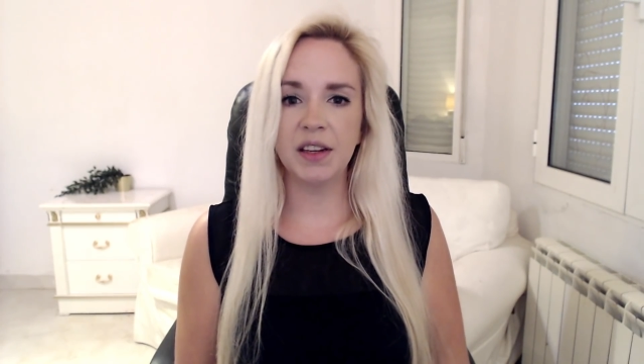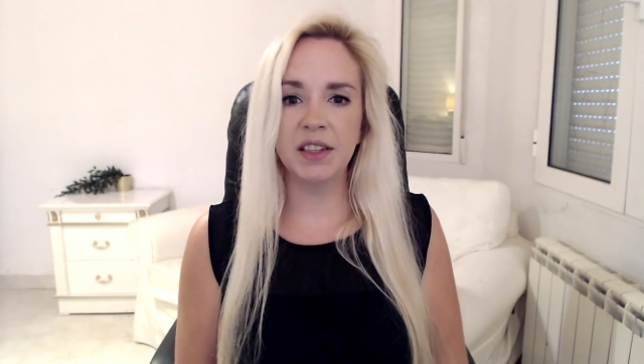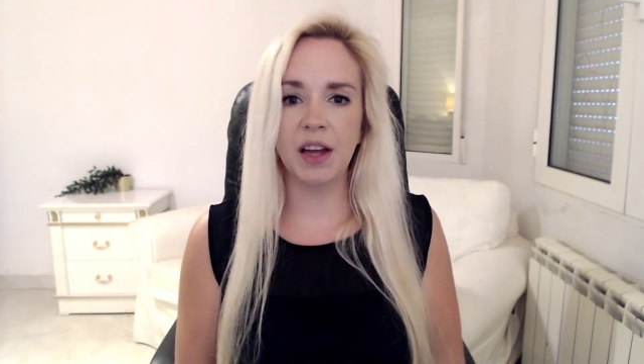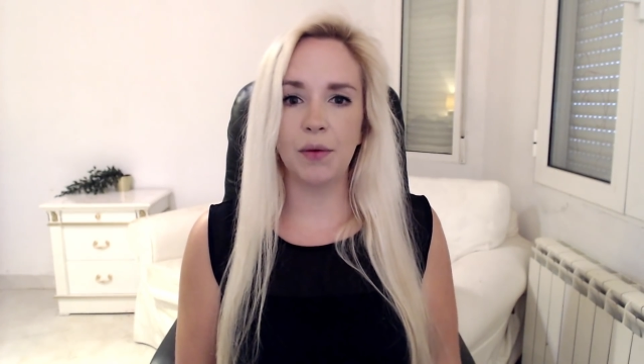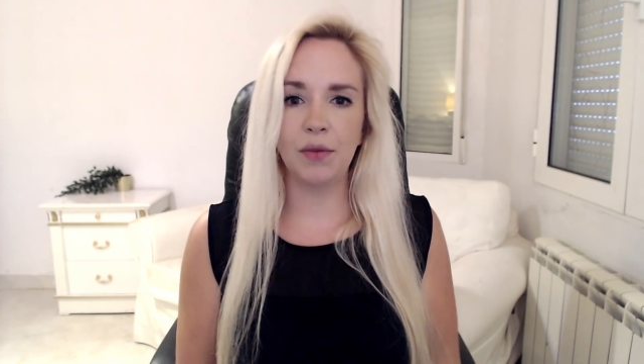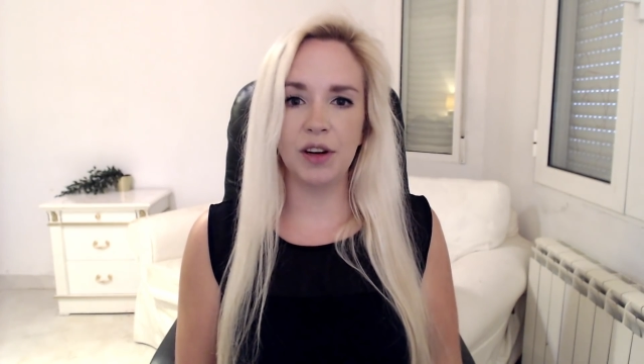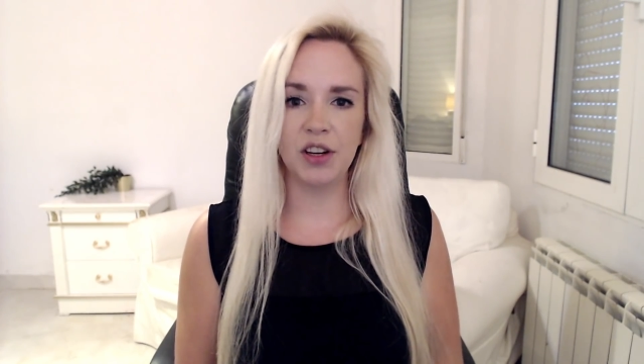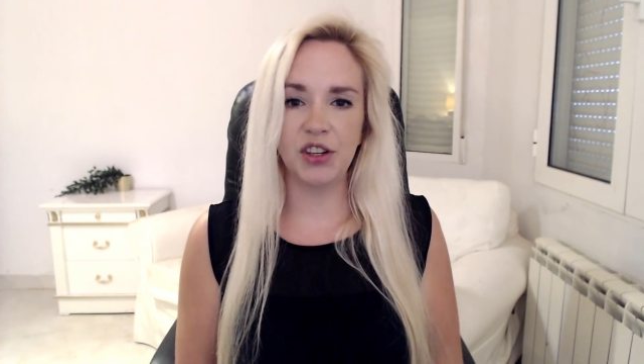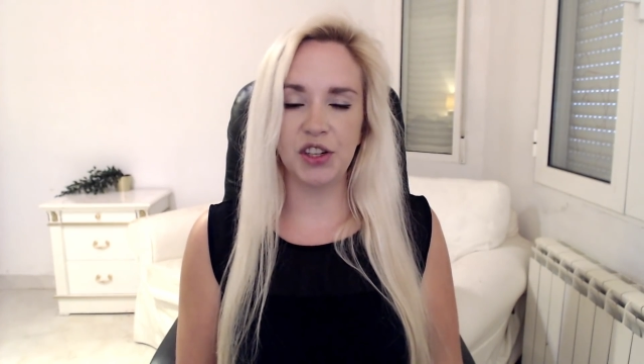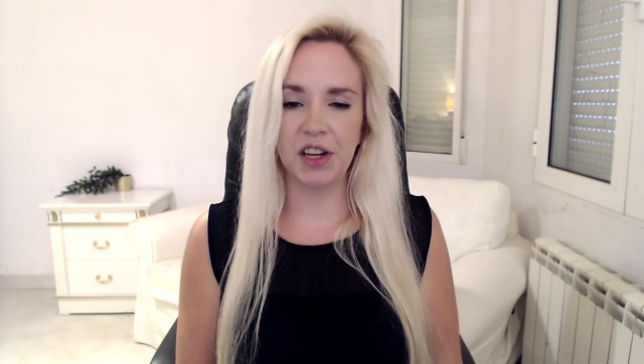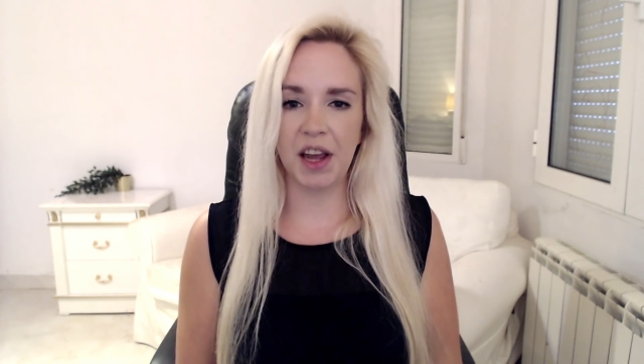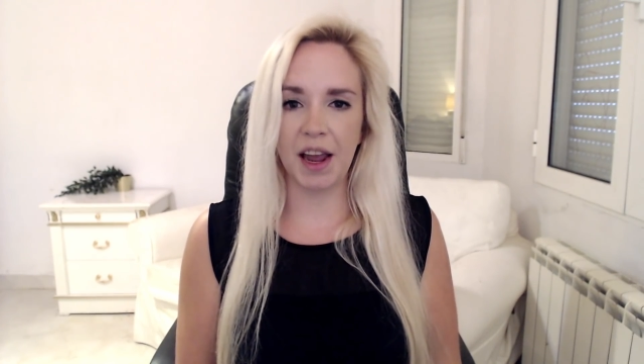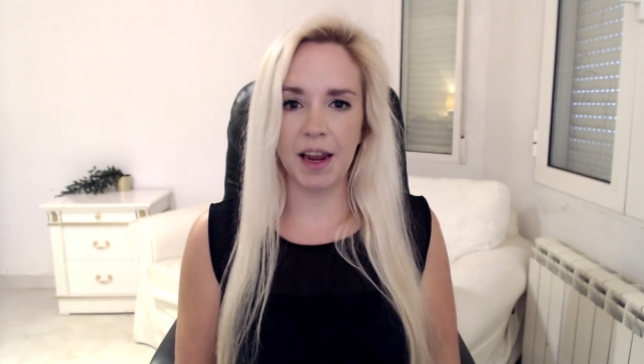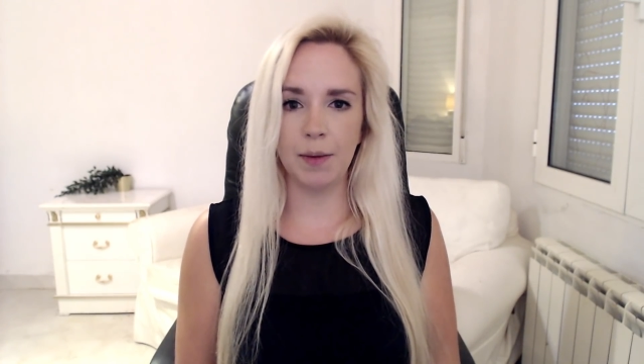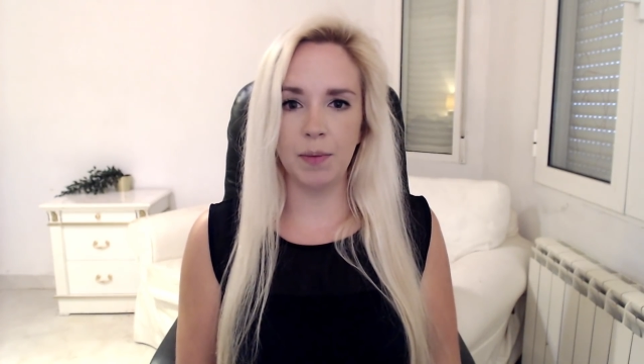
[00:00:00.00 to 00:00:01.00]
devilish
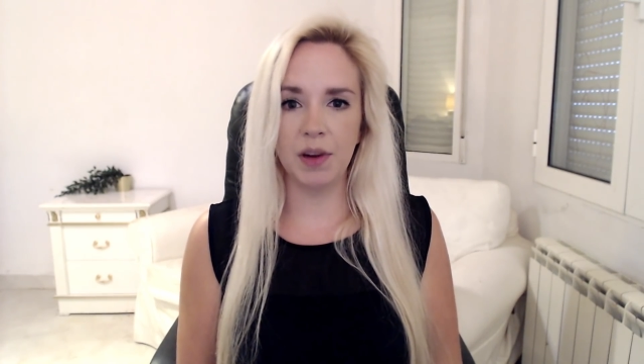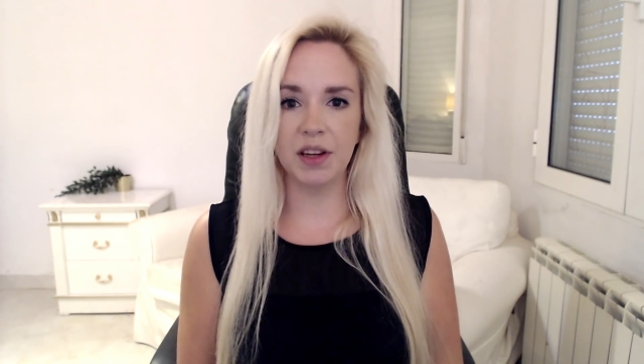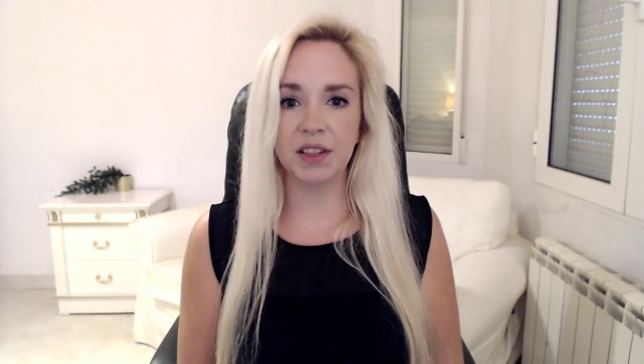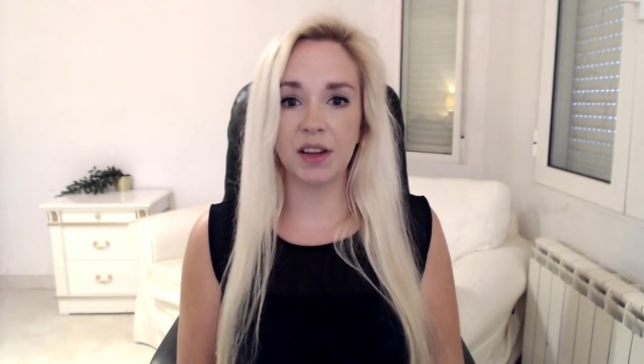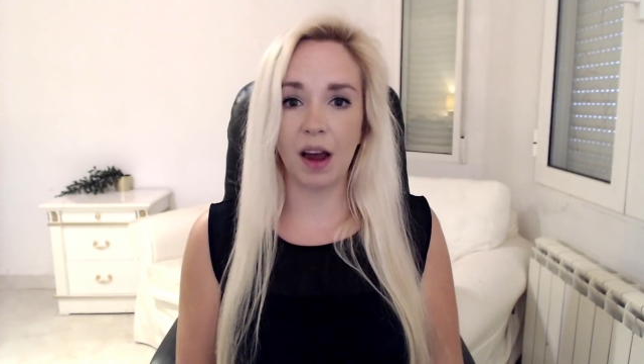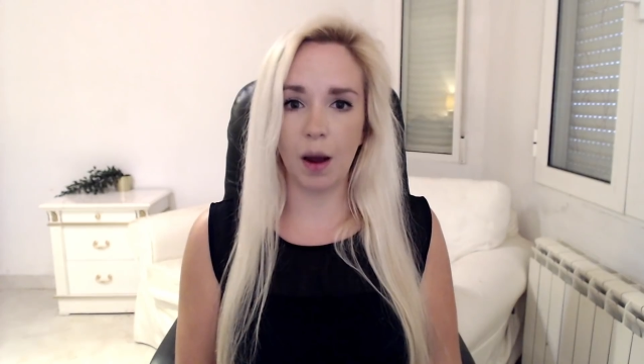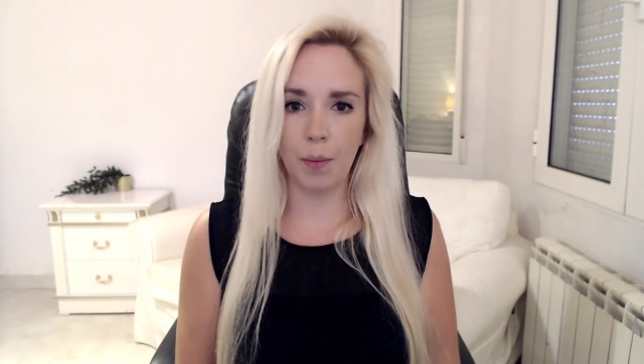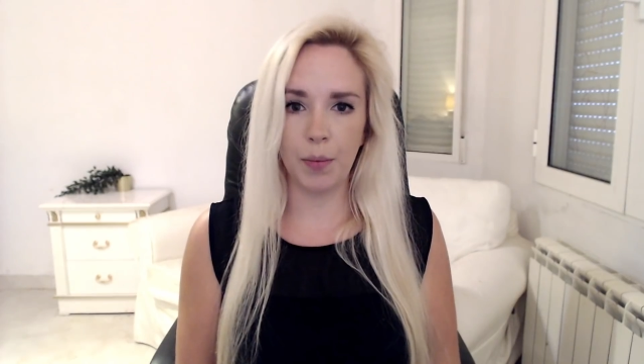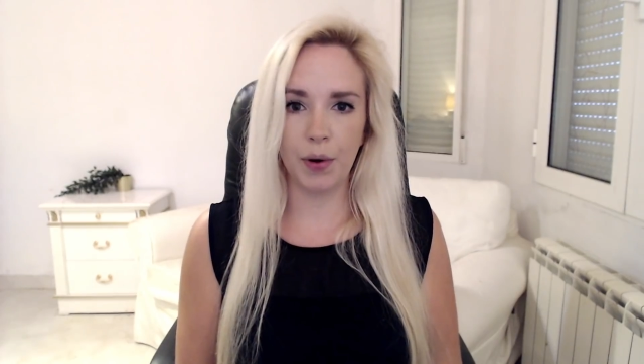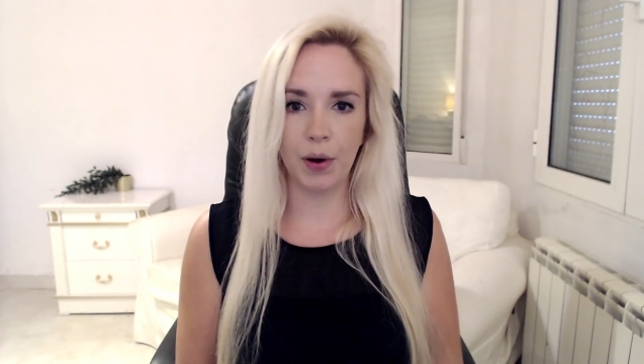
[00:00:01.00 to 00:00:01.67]
game is up.